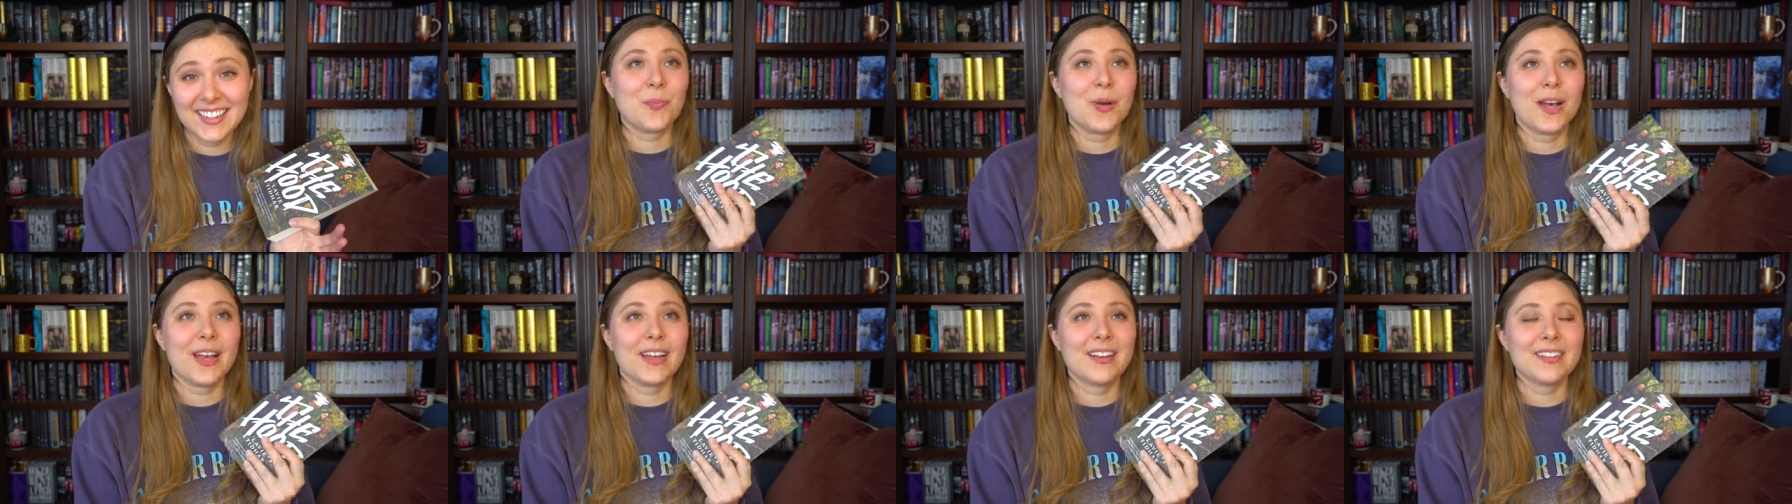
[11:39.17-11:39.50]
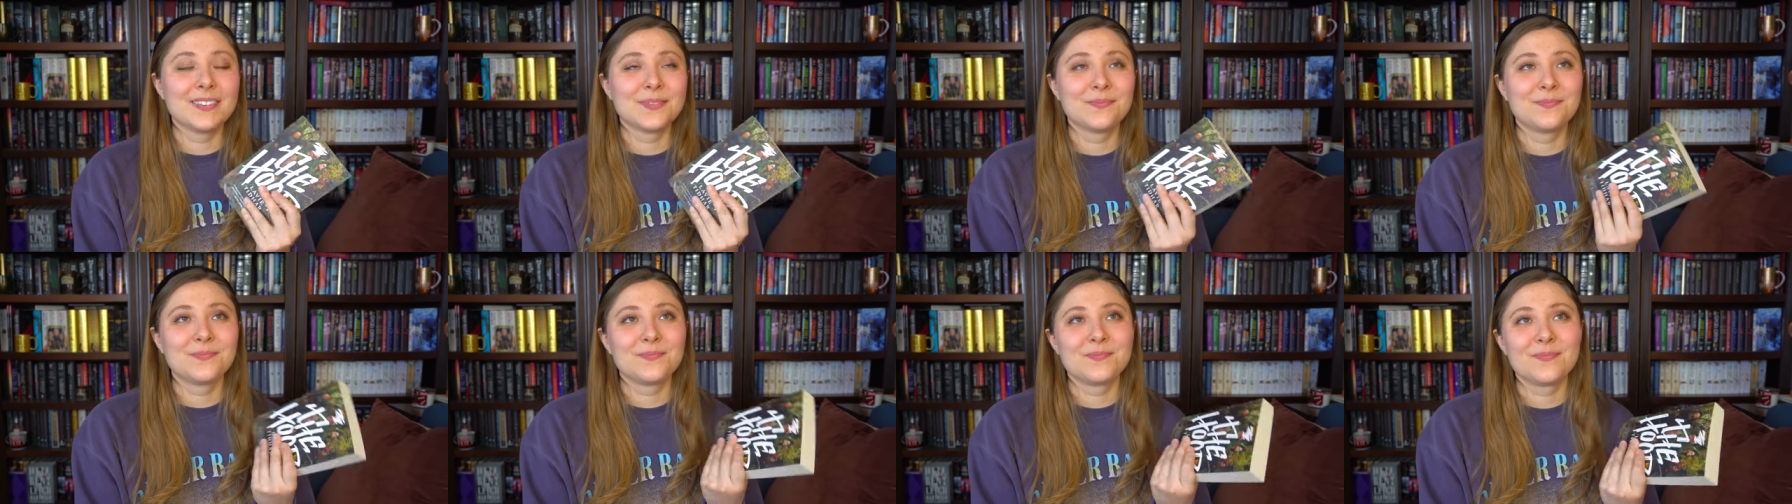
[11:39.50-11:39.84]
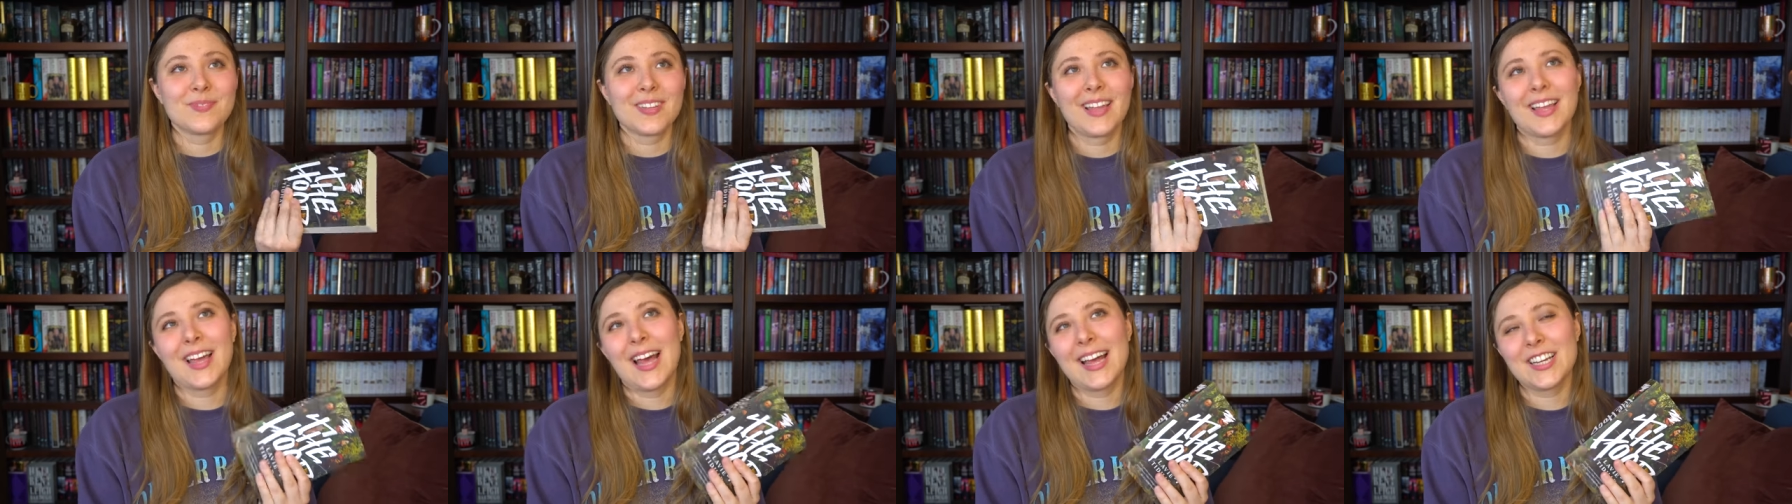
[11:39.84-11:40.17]
But
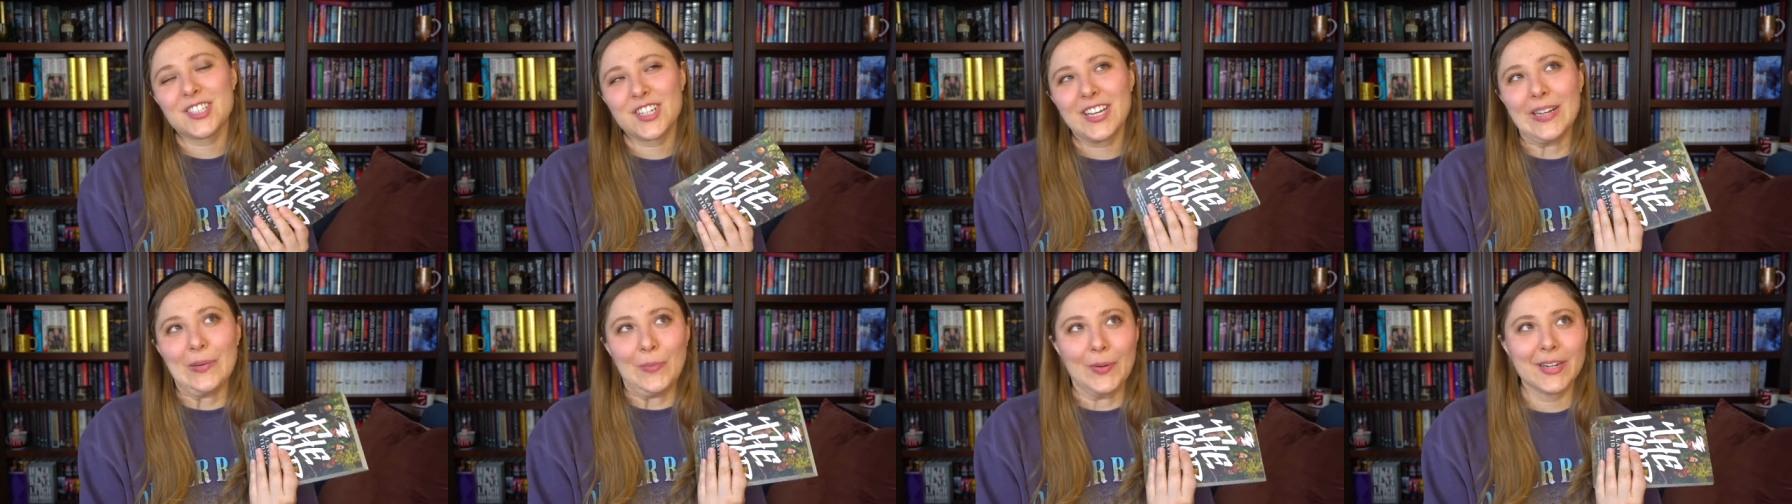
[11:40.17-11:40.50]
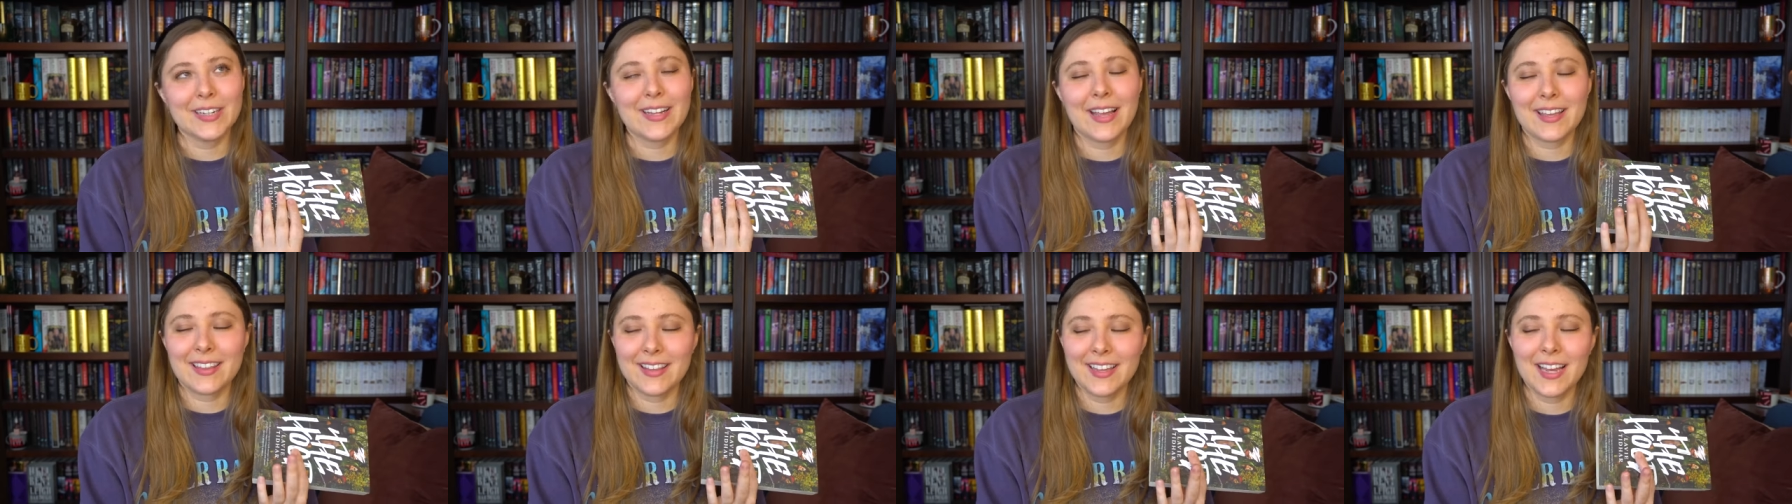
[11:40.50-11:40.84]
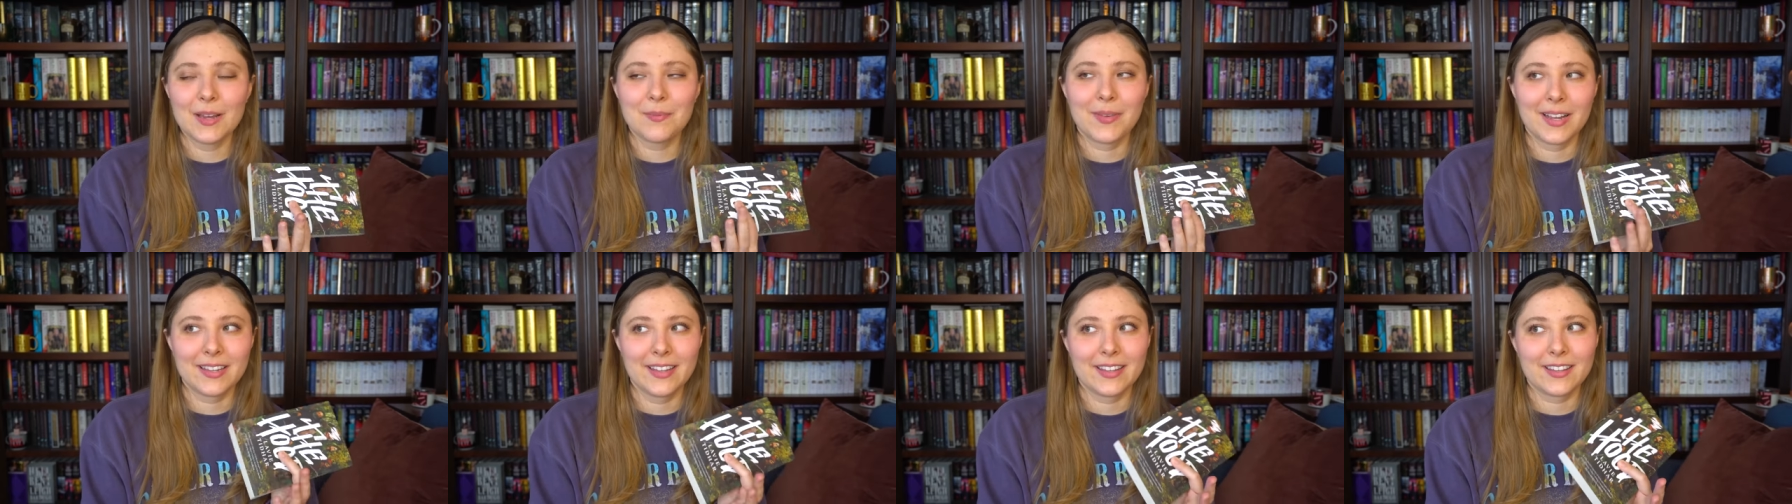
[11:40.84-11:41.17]
actually I think
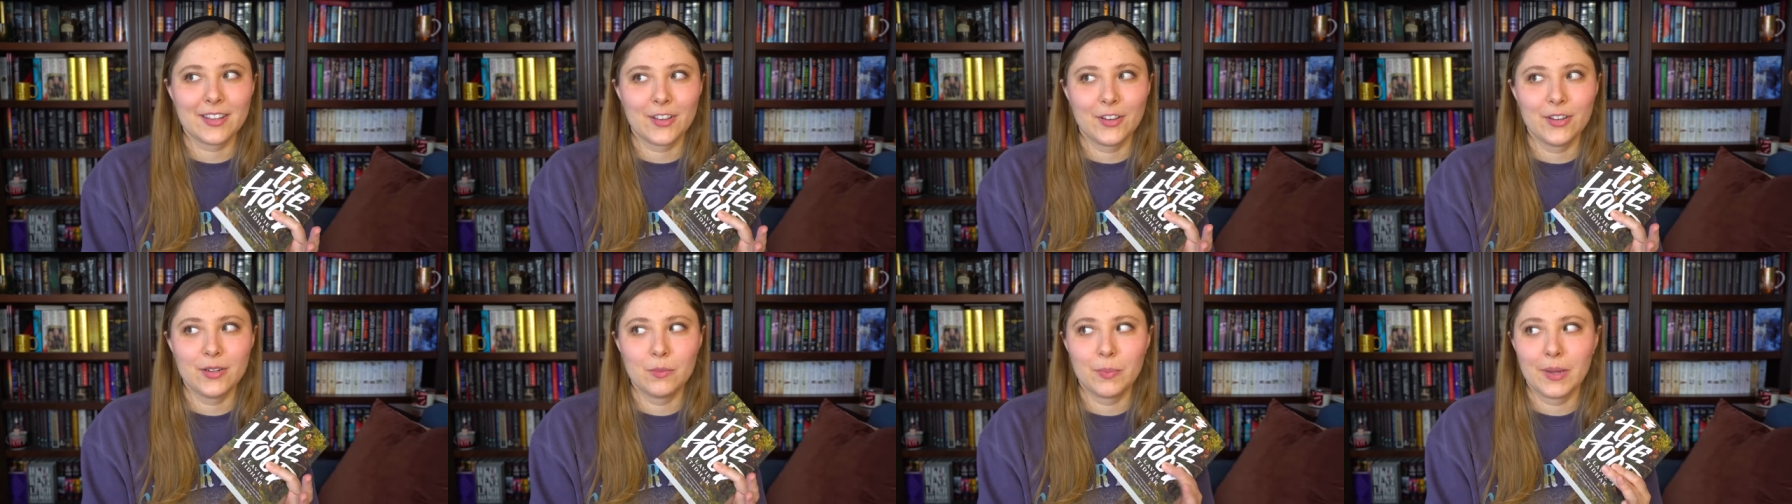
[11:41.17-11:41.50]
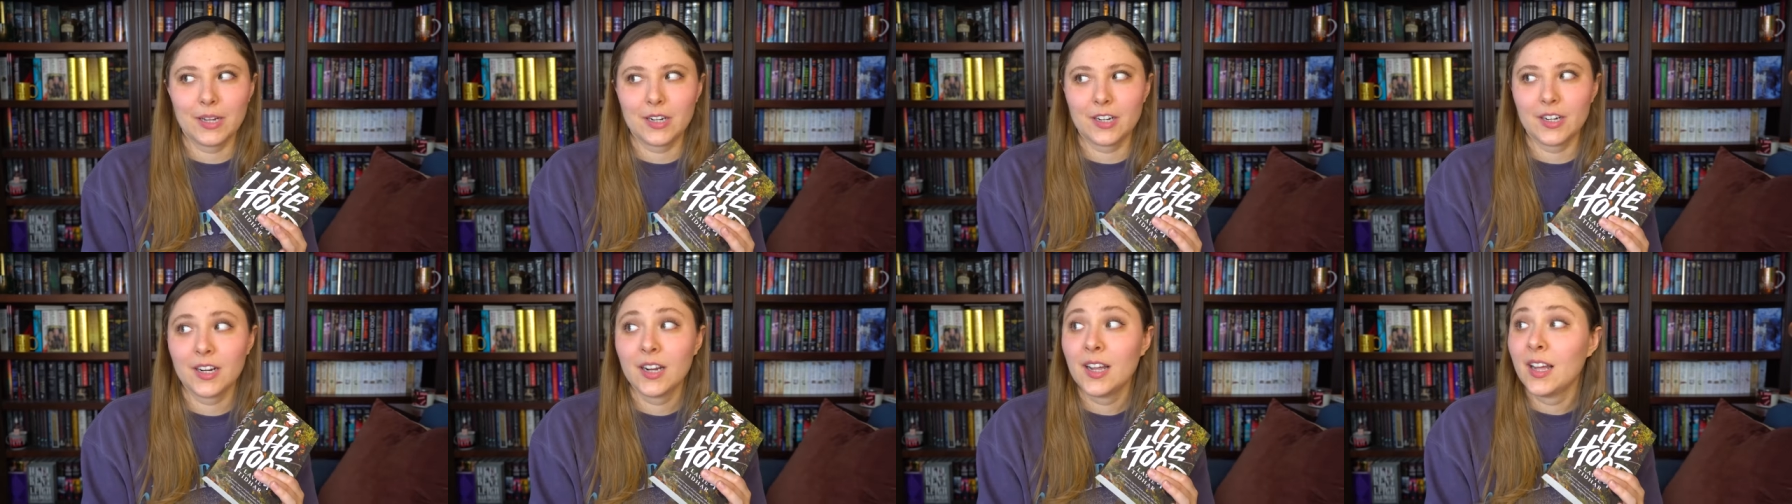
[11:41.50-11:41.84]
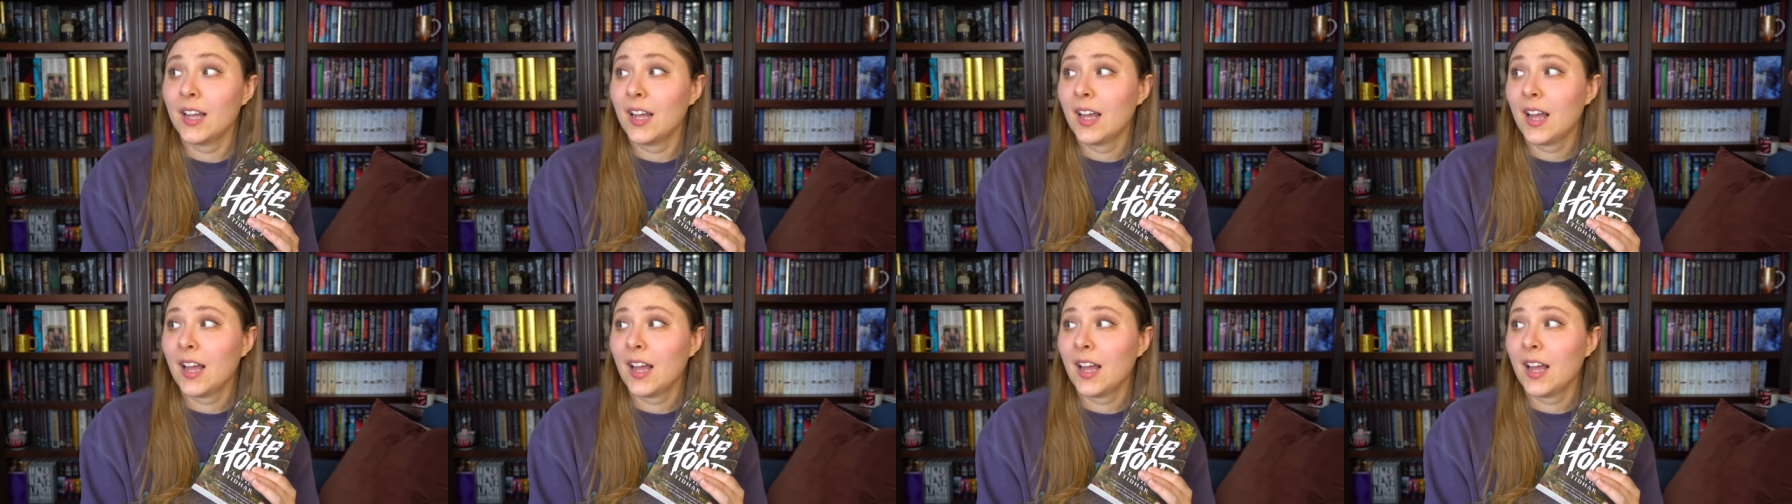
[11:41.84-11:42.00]
I might like The Hood better.